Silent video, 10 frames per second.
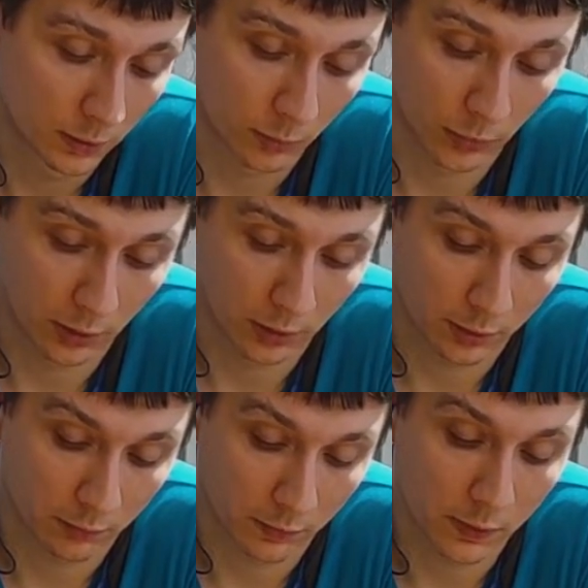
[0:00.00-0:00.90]
but I
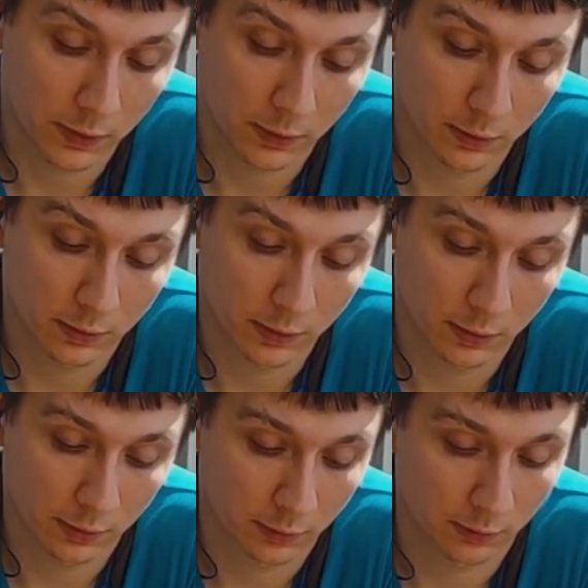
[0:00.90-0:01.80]
haven't decided
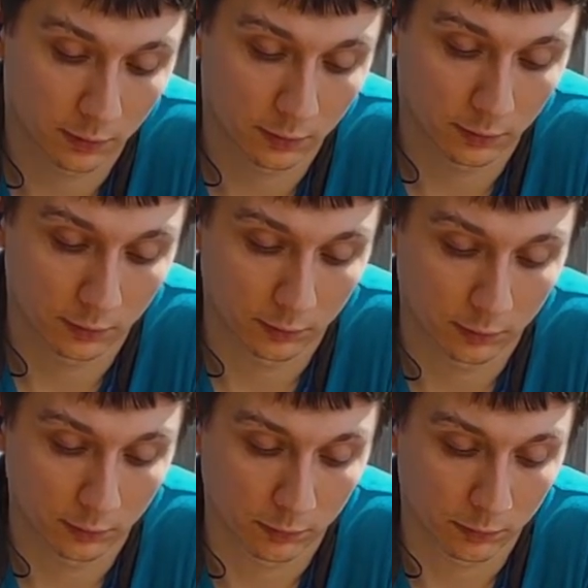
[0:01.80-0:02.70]
yet
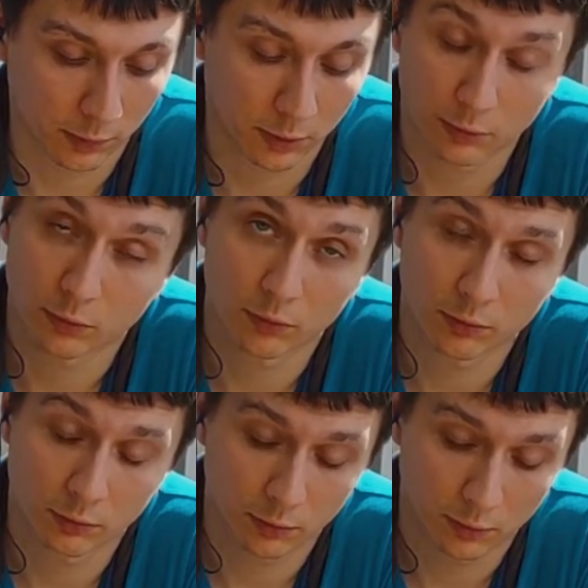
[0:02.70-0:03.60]
how to
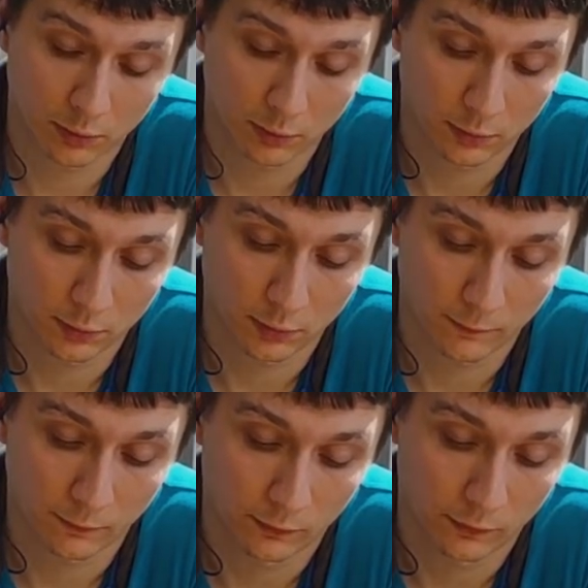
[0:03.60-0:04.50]
do it,
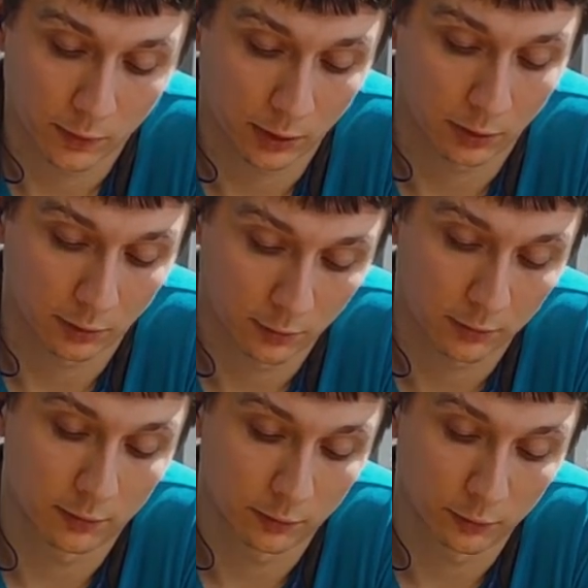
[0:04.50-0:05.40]
and
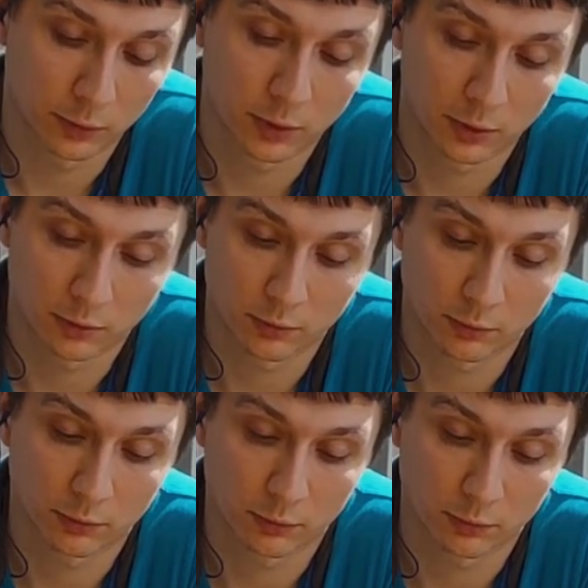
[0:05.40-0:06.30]
will
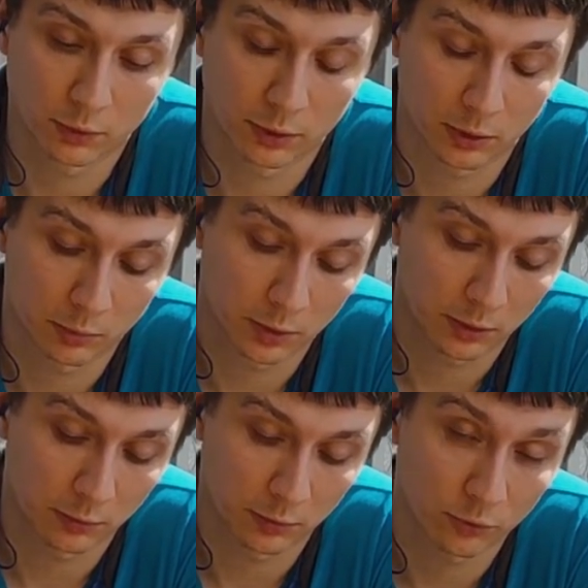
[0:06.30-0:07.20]
I be
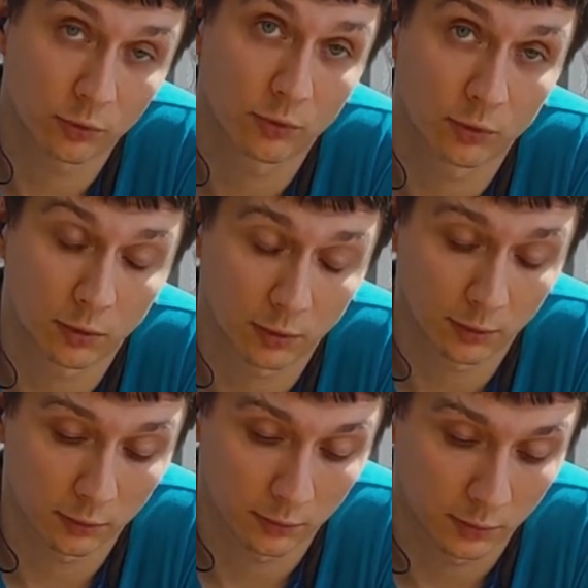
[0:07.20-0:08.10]
able to do it or
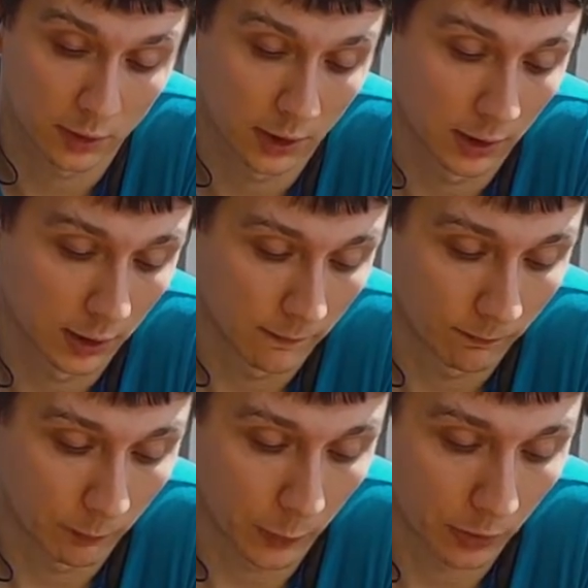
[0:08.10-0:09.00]
not,
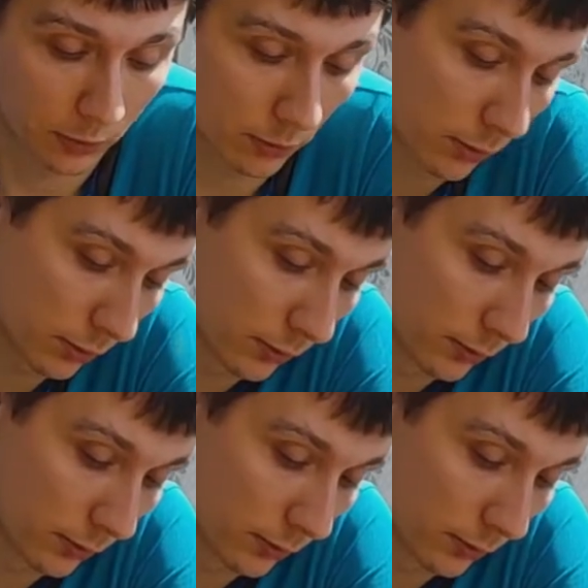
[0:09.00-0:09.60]
because